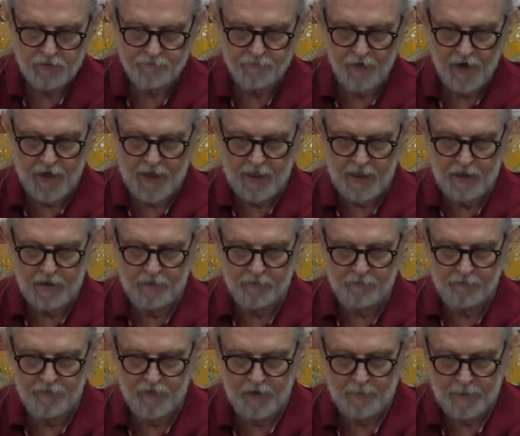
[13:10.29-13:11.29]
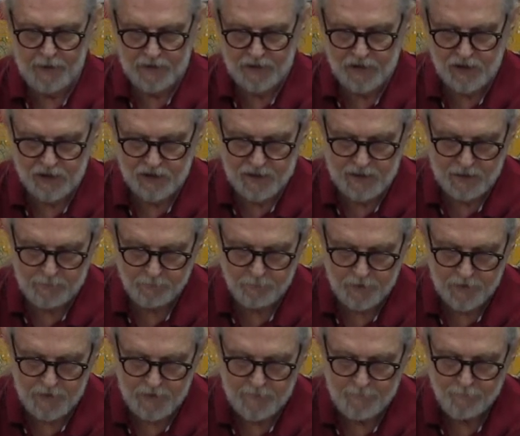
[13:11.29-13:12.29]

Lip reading: of fire from its tip.